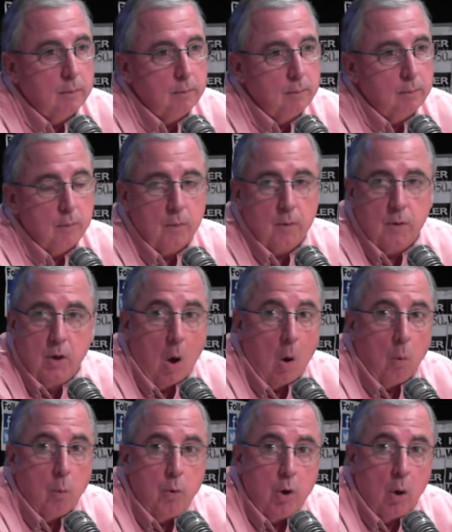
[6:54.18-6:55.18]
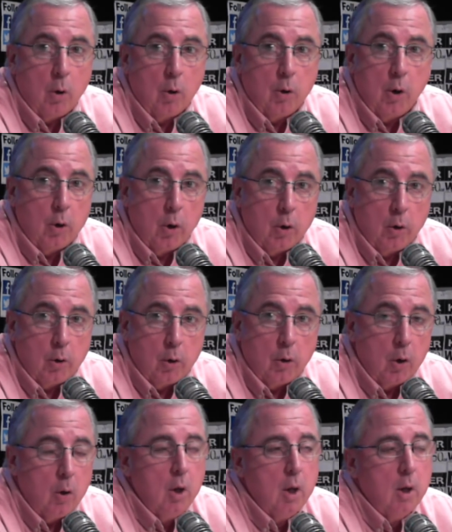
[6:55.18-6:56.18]
Police did? No, no, no, no, no, no,
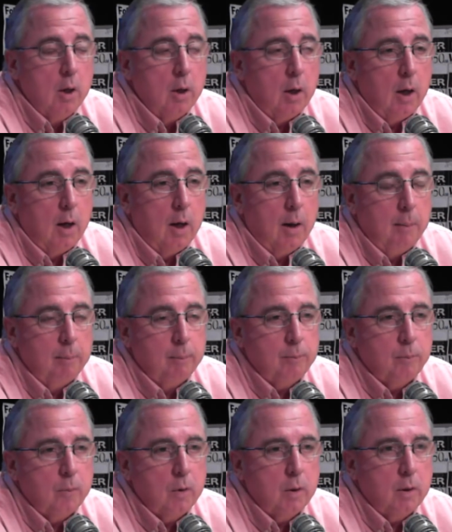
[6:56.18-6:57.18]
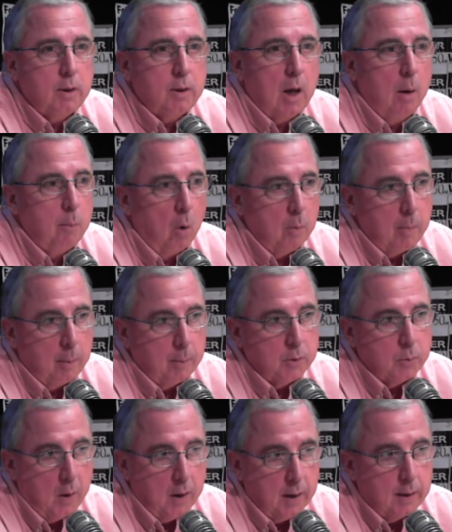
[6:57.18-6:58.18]
no, no. Um, um, um town board
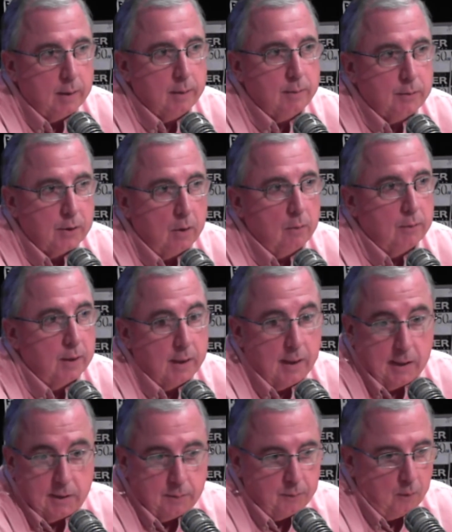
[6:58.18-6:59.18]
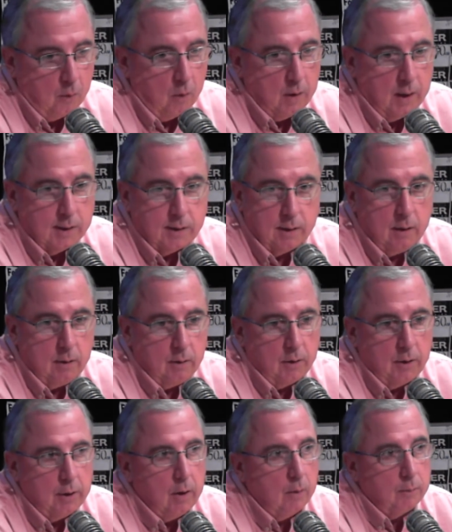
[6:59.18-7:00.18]
members wanted it, so they asked for it, and I said,
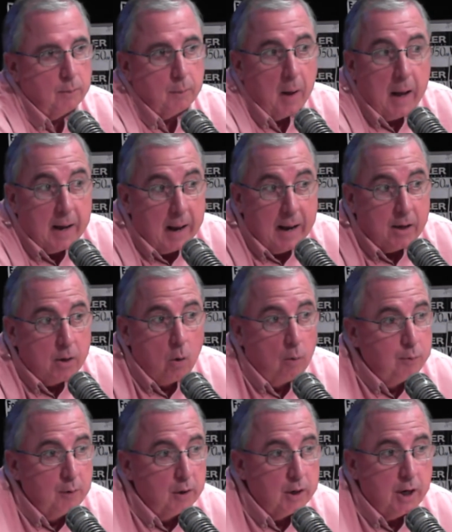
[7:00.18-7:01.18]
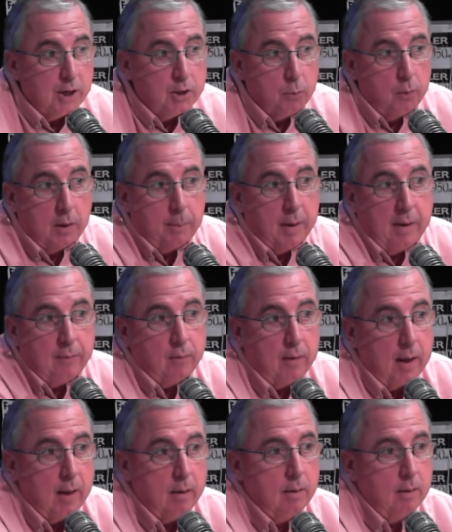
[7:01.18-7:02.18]
here you go. And I had no affiliation with
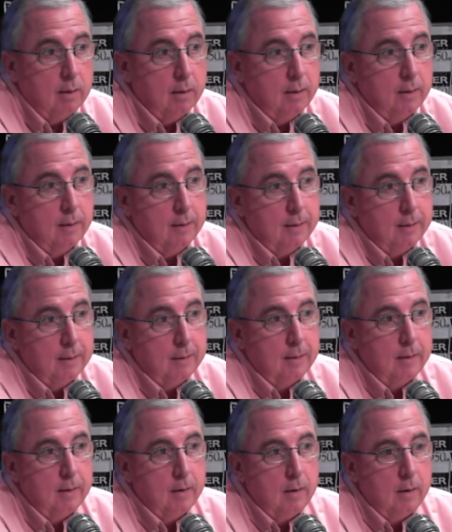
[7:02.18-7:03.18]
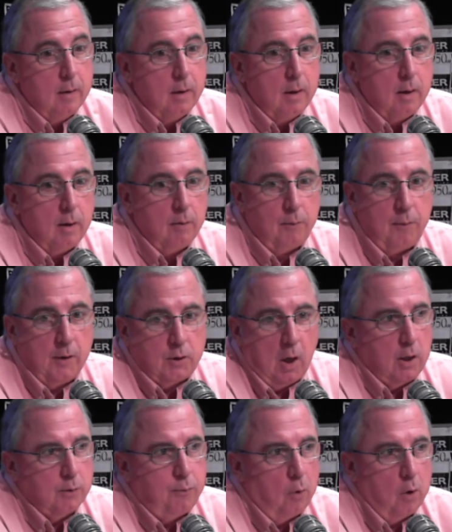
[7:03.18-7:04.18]
after that. How could you get it and they couldn't? It's
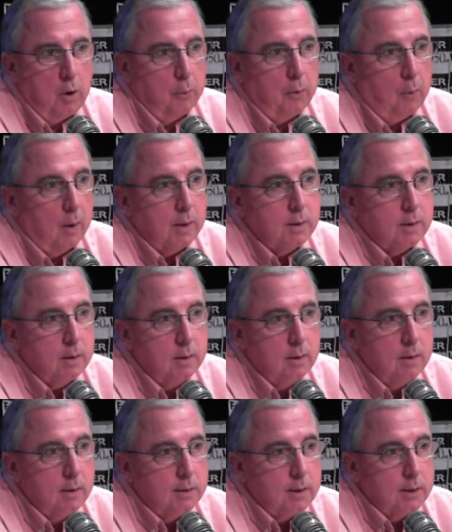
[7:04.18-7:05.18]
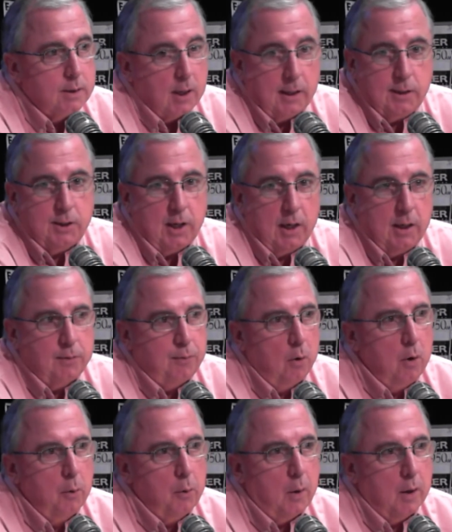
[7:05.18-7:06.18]
all a FOIL request. So I just sent a
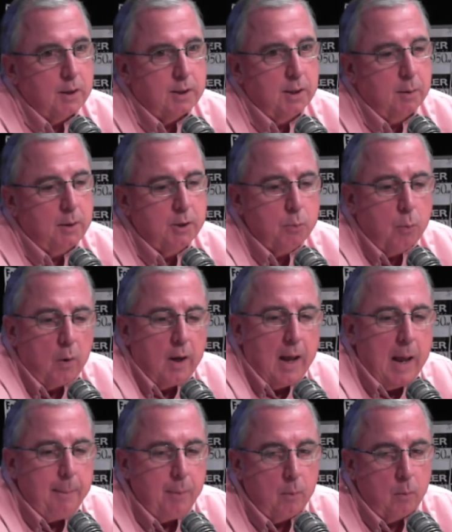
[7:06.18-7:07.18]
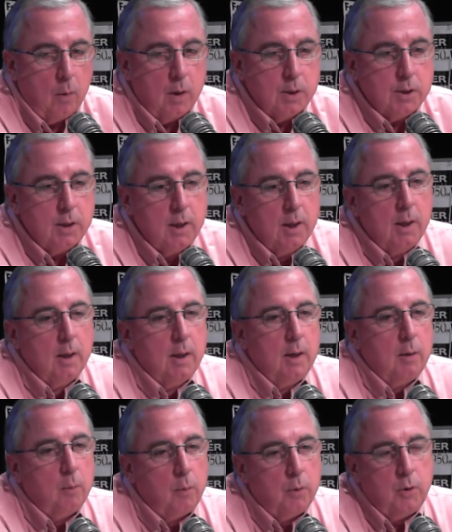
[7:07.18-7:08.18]
FOIL request in, because what happened was,
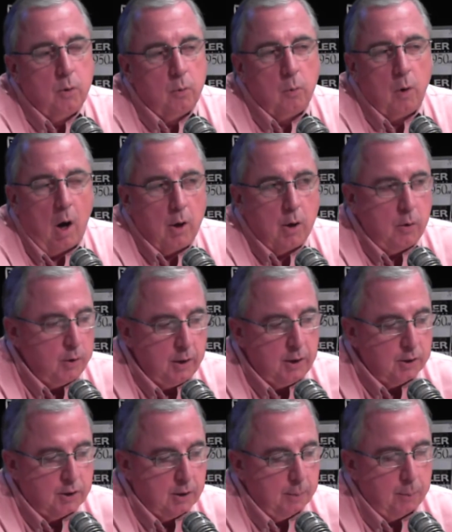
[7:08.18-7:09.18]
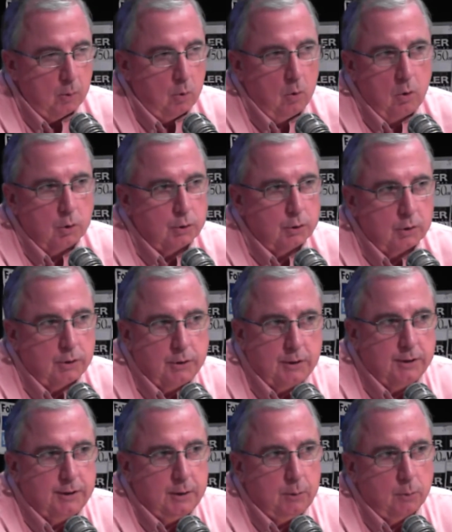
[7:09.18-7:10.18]
when you all you need is a simple Google search,
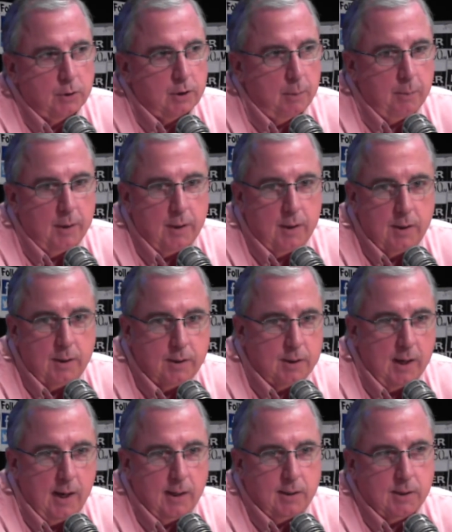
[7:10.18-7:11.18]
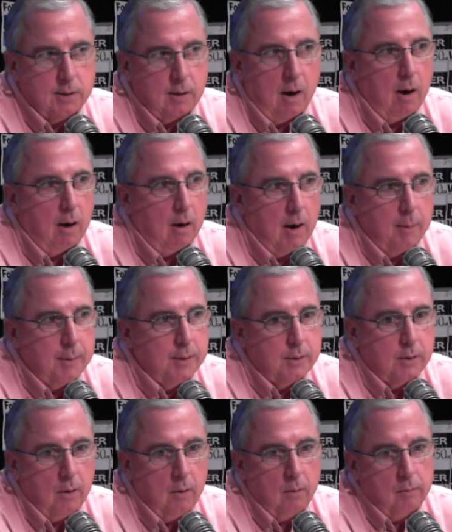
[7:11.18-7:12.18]
you can see where somebody's taxes are. I
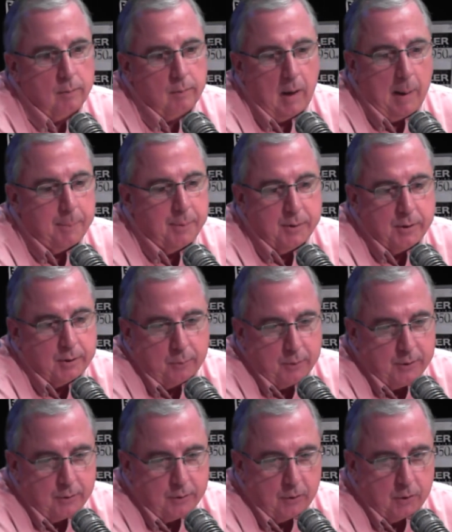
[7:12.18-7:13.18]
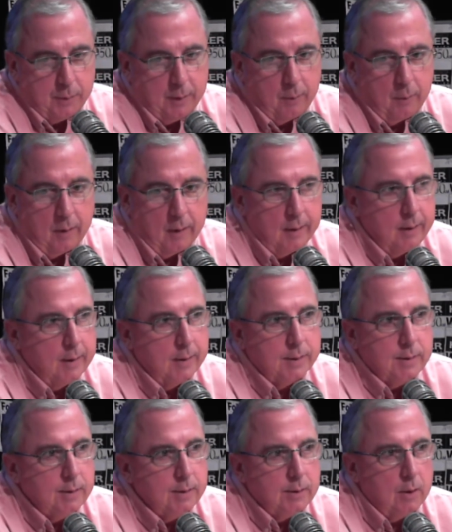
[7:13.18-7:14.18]
mean, so opposition research being what it
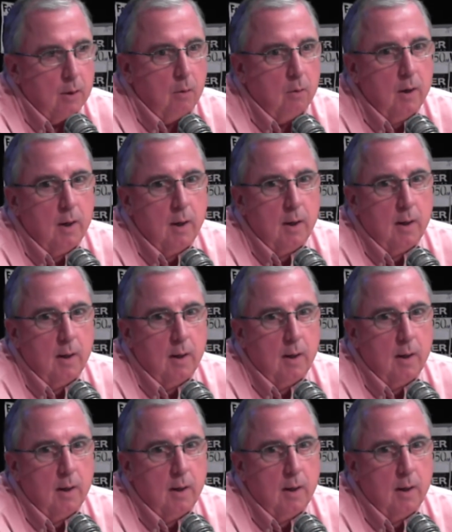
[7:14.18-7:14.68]
is, so